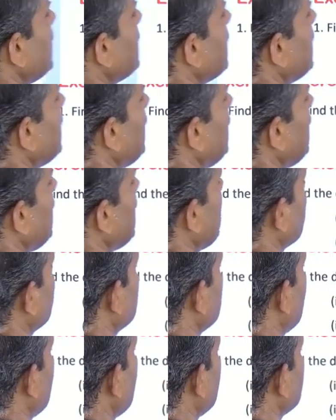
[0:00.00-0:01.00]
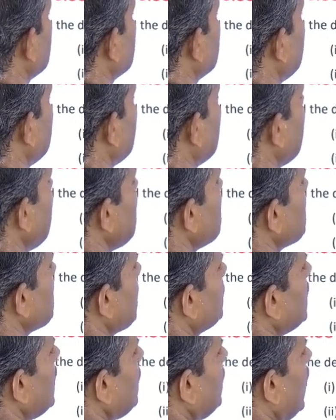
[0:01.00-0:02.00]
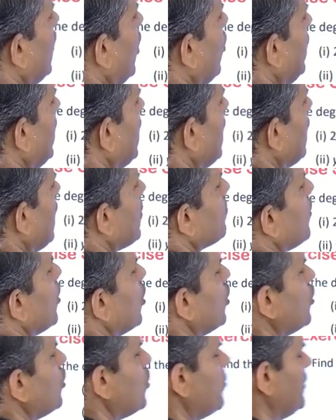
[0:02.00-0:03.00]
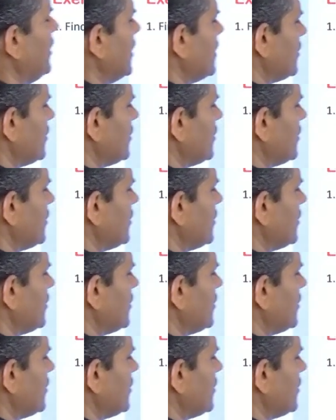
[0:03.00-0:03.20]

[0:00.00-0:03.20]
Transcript: degrees of the following polynomials.